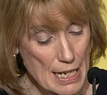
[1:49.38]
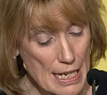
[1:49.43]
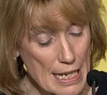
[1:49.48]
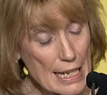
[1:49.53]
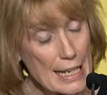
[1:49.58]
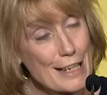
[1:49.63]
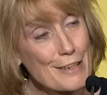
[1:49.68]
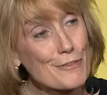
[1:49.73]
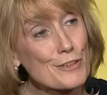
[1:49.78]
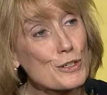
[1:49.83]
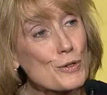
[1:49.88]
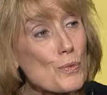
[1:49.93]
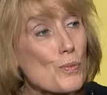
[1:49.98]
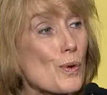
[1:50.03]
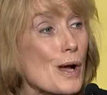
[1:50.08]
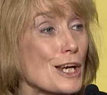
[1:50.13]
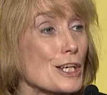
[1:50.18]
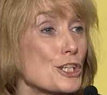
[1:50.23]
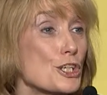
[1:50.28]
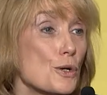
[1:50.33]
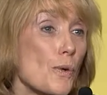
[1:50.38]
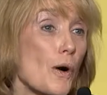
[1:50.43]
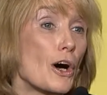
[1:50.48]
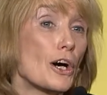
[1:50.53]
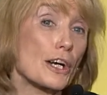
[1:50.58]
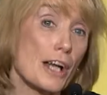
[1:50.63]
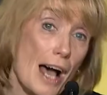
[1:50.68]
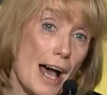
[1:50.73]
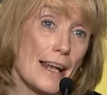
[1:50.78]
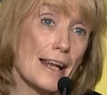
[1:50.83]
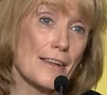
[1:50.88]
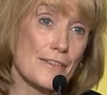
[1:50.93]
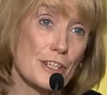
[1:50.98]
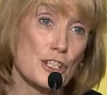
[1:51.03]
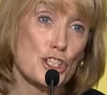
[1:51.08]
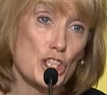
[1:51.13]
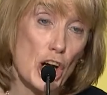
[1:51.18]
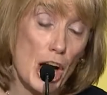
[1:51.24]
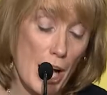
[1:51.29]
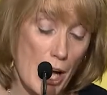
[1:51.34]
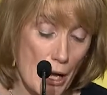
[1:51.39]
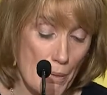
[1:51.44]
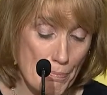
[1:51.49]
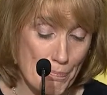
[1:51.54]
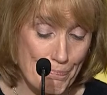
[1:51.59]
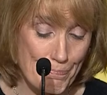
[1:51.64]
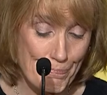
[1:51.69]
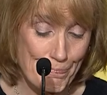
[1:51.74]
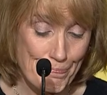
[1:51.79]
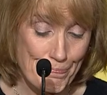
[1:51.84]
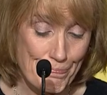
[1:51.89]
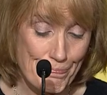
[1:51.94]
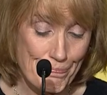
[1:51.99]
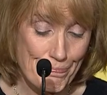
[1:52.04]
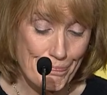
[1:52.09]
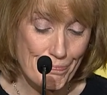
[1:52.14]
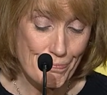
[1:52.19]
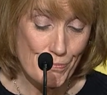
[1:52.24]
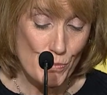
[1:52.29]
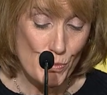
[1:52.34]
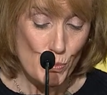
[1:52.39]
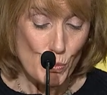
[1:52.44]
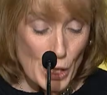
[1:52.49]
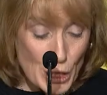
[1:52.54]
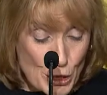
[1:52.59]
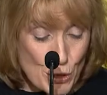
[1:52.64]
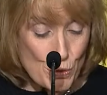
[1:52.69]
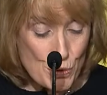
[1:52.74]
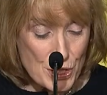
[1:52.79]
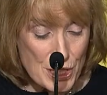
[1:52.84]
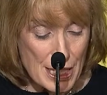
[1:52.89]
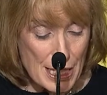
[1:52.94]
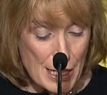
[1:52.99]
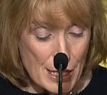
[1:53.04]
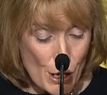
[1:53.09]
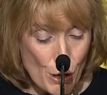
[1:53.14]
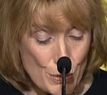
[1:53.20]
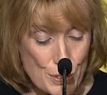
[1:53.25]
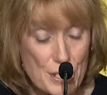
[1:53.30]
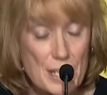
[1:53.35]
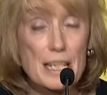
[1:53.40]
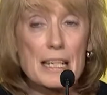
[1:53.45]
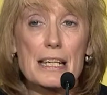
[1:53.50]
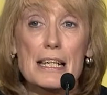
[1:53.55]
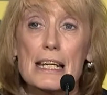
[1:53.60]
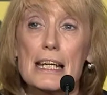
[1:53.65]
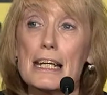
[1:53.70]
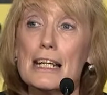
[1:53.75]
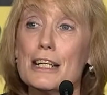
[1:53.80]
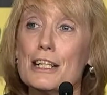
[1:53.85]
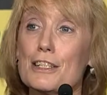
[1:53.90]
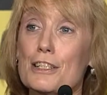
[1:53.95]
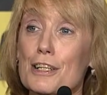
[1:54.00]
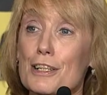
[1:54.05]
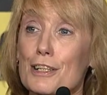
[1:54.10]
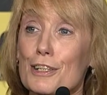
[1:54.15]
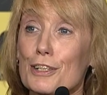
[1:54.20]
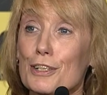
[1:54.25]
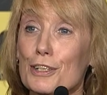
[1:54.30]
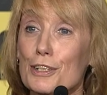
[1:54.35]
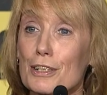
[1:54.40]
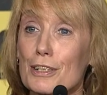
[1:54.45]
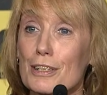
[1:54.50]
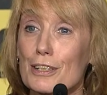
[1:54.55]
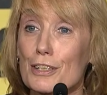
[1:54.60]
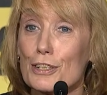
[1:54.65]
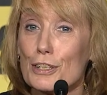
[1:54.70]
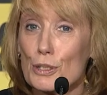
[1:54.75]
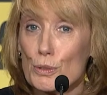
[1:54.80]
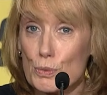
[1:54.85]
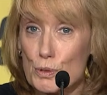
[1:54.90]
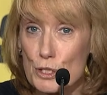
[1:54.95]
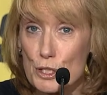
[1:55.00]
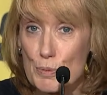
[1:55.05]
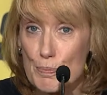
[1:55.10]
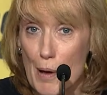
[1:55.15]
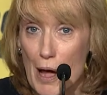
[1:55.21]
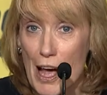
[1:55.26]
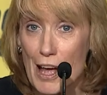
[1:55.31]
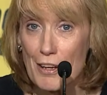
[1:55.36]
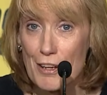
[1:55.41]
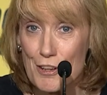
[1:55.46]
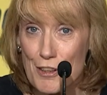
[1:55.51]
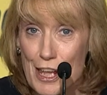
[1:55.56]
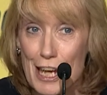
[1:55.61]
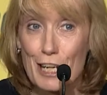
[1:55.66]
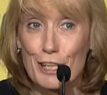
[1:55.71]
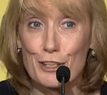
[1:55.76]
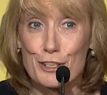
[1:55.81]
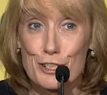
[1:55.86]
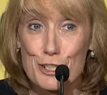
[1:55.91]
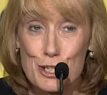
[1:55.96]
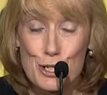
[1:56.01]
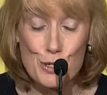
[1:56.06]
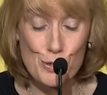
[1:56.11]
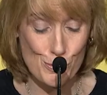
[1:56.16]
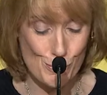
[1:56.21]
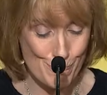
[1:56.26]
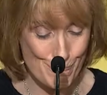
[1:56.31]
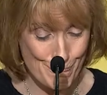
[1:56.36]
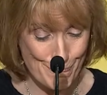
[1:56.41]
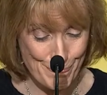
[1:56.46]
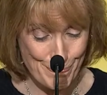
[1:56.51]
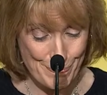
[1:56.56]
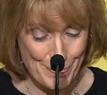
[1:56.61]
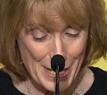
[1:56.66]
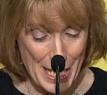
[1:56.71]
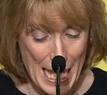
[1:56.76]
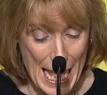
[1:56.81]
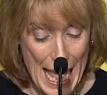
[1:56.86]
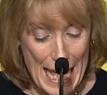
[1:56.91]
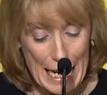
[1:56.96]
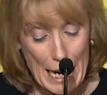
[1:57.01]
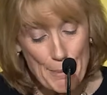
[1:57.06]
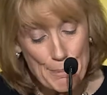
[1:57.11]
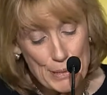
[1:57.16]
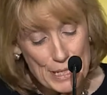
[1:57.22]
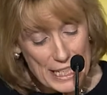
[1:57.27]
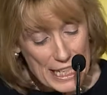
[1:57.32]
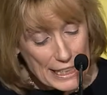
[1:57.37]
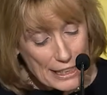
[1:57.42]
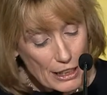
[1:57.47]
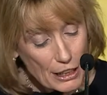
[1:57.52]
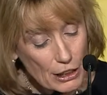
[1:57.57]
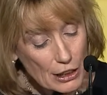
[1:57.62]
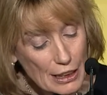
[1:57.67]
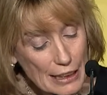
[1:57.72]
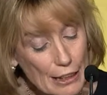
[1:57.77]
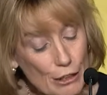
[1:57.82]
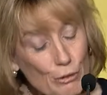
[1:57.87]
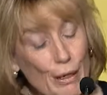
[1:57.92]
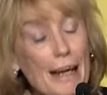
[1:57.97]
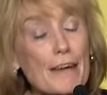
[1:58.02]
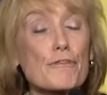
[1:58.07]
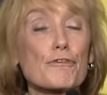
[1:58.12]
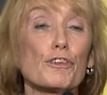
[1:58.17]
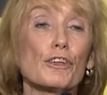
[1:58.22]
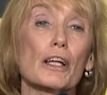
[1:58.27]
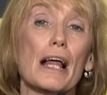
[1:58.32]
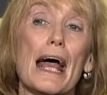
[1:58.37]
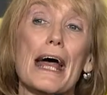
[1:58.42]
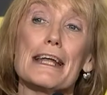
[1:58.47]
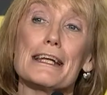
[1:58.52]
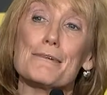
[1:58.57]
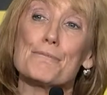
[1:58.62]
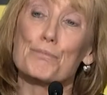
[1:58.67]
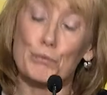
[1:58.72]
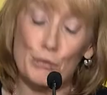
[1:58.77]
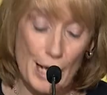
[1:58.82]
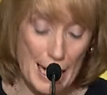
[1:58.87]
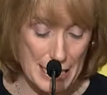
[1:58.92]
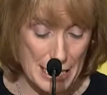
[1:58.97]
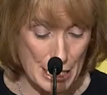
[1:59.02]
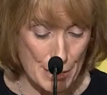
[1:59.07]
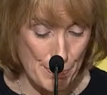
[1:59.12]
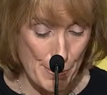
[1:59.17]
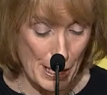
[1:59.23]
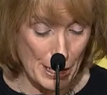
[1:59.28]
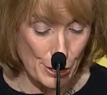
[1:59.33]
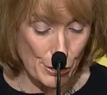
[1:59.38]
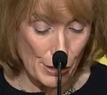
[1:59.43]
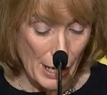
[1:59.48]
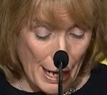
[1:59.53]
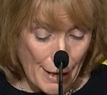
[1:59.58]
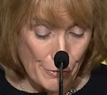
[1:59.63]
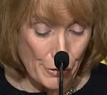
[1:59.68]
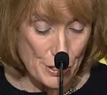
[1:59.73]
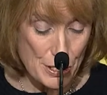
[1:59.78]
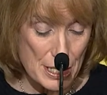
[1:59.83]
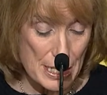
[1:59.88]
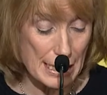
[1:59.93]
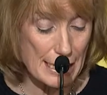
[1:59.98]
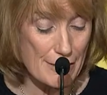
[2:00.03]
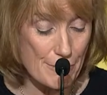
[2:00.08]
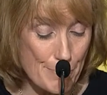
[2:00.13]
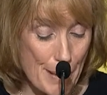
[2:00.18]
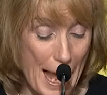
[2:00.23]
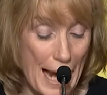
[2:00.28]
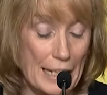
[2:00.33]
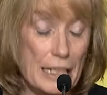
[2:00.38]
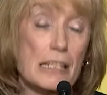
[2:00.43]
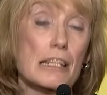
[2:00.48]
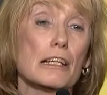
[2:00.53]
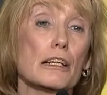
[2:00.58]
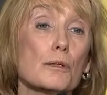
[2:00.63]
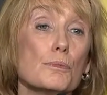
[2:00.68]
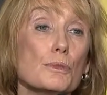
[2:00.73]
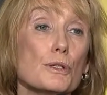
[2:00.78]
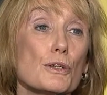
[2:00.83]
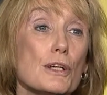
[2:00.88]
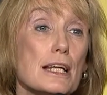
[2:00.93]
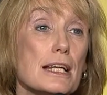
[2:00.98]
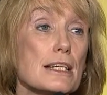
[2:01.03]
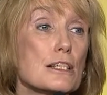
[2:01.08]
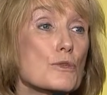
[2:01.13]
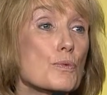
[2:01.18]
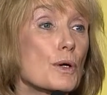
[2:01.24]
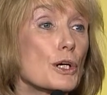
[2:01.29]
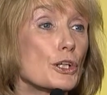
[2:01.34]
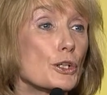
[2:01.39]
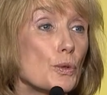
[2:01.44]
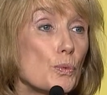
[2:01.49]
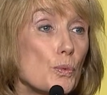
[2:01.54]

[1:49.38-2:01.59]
Even when you are not on the job, when you see those in need, you respond there too. And I'm particularly grateful and impressed by your efforts to give back to the communities where you